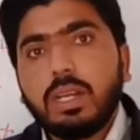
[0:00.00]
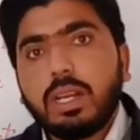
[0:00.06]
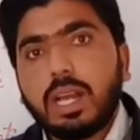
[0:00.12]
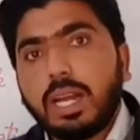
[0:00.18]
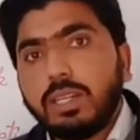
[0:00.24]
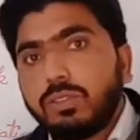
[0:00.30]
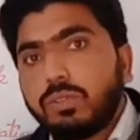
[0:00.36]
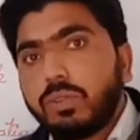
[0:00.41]

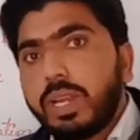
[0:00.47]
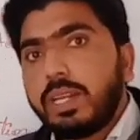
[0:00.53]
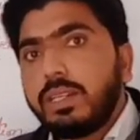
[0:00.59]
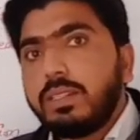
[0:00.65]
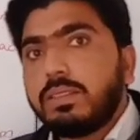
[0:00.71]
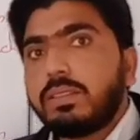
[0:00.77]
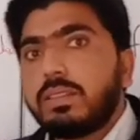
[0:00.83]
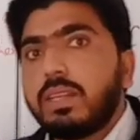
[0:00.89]

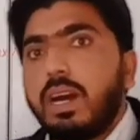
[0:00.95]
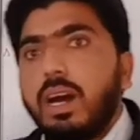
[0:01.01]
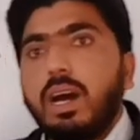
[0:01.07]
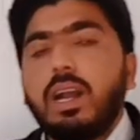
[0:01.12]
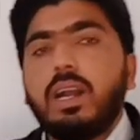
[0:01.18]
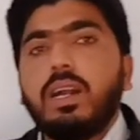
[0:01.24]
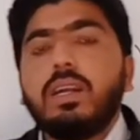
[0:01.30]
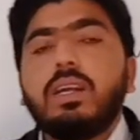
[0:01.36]
Consonants
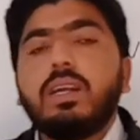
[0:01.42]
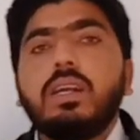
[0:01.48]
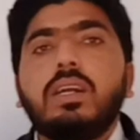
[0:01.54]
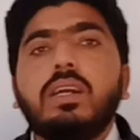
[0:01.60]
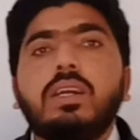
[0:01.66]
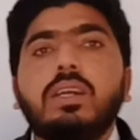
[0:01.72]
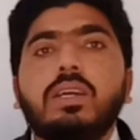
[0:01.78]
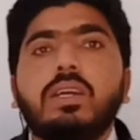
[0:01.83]
are
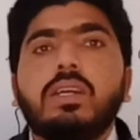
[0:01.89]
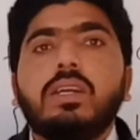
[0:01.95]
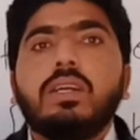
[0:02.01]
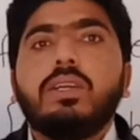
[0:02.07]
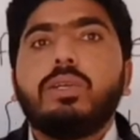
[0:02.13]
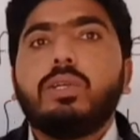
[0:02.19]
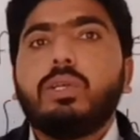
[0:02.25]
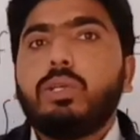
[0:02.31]

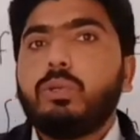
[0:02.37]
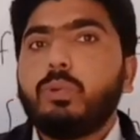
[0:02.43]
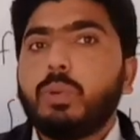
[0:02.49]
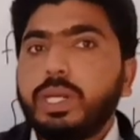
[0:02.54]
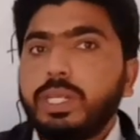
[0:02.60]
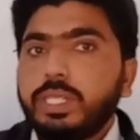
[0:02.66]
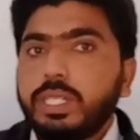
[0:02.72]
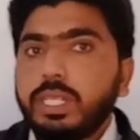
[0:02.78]

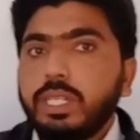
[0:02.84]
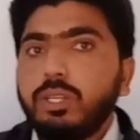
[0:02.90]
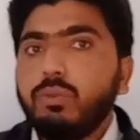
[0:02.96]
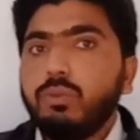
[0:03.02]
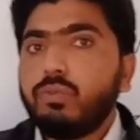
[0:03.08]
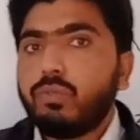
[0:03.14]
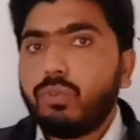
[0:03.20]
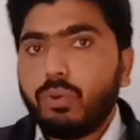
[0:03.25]

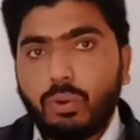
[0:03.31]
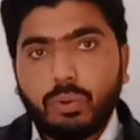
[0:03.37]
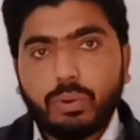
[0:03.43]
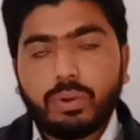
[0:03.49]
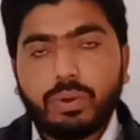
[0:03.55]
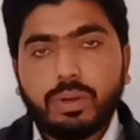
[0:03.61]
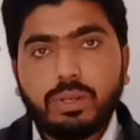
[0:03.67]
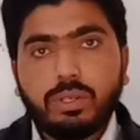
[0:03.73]

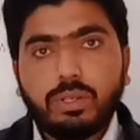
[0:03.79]
24.